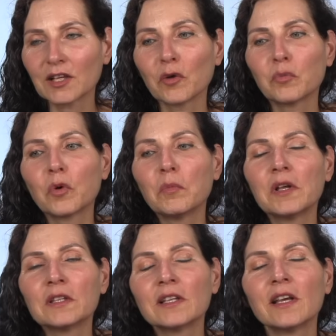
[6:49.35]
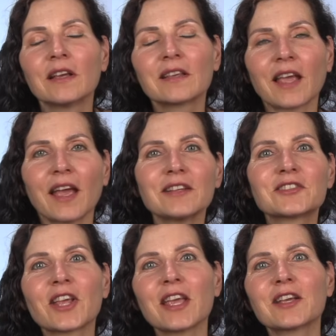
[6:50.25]
a woman can
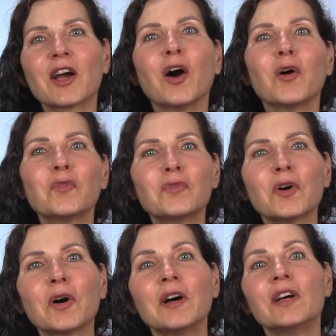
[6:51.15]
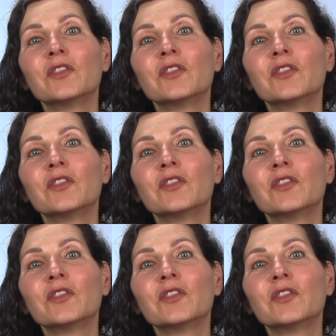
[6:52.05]
take over